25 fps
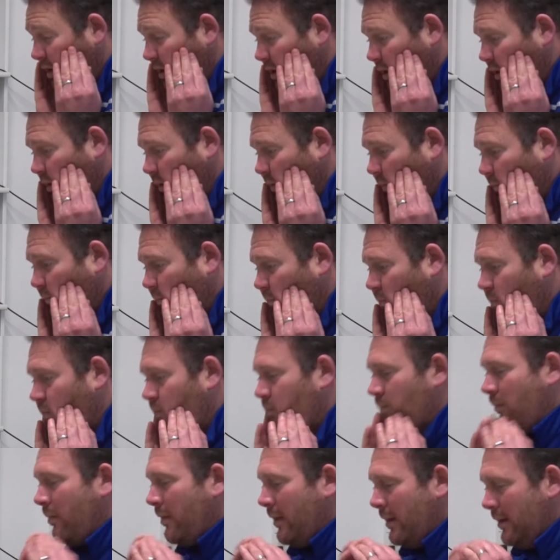I'd
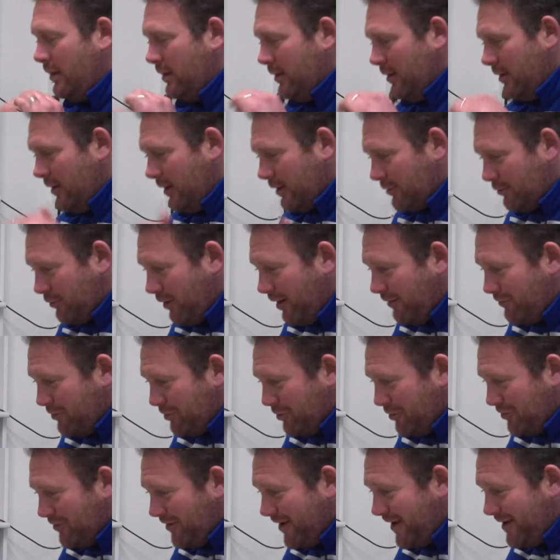rather
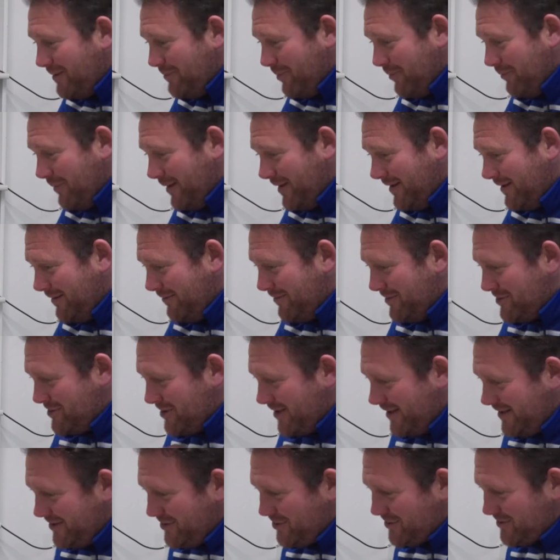not name them
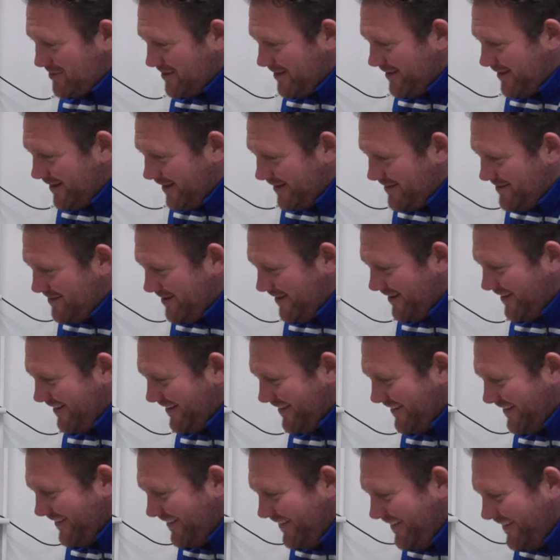individually just in case
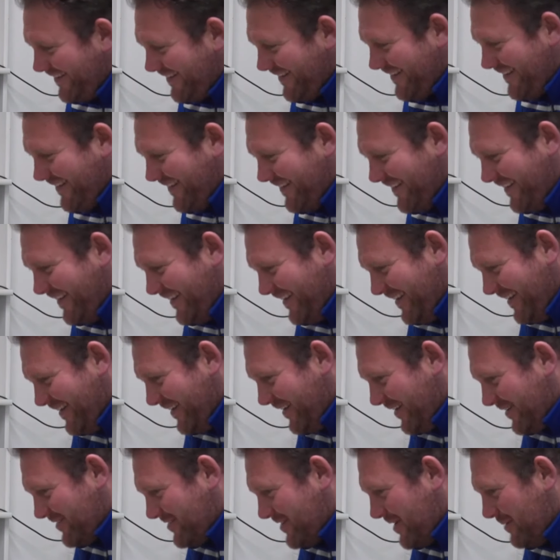
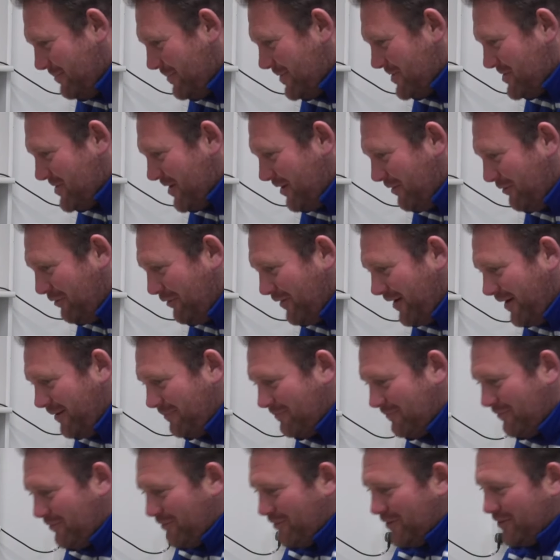I set myself
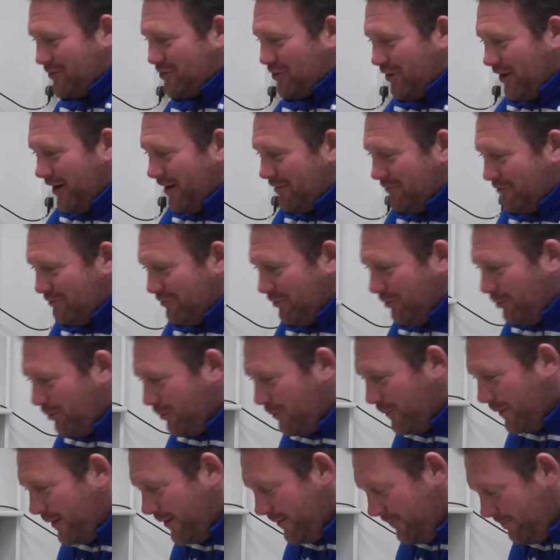up for a giant
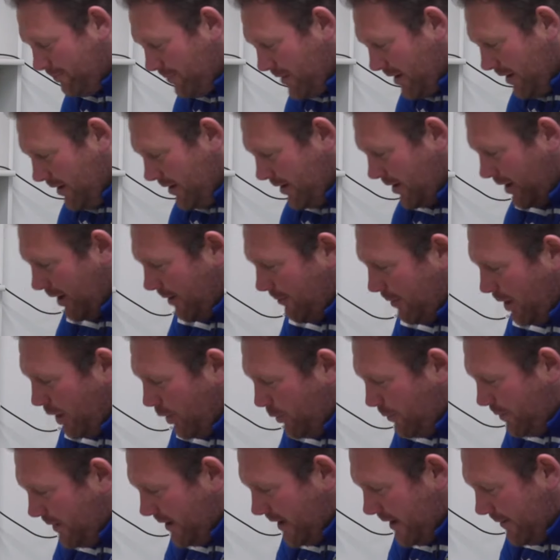fall, but I'm
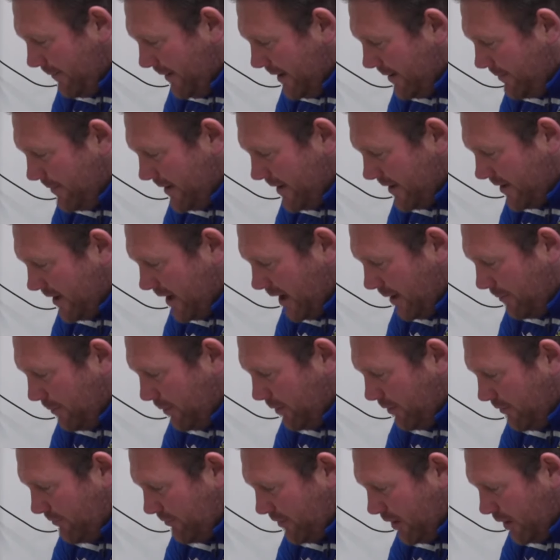hoping there may be a
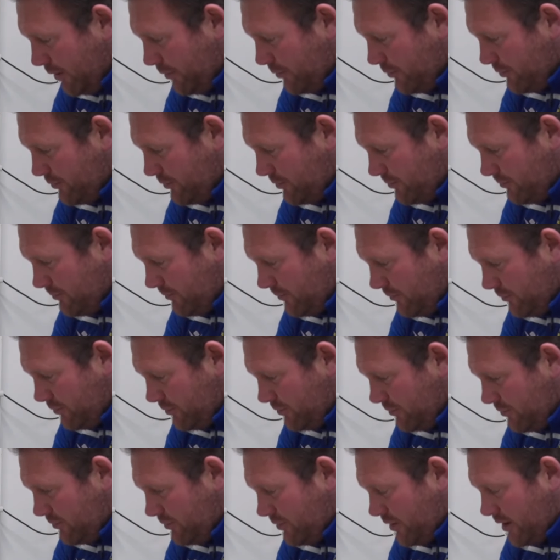couple of those
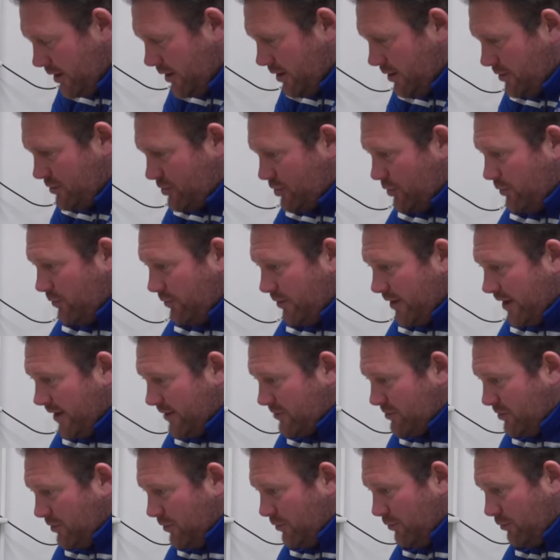
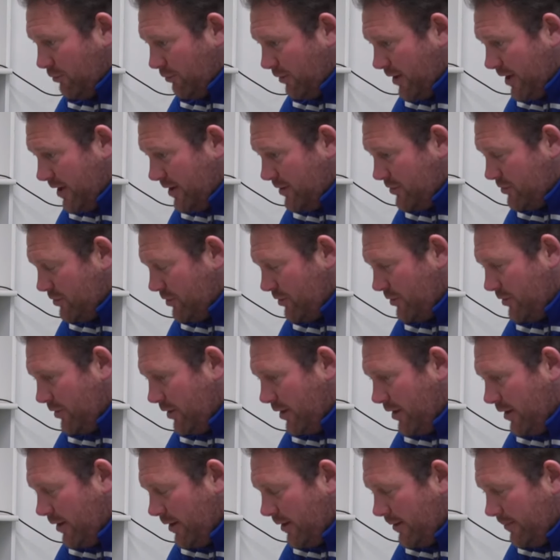2003 injured
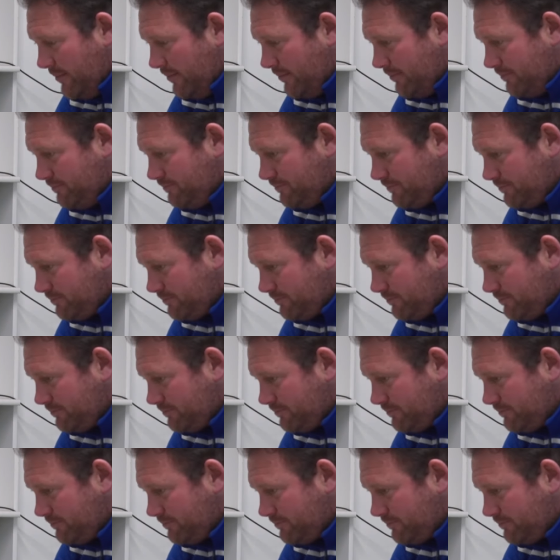that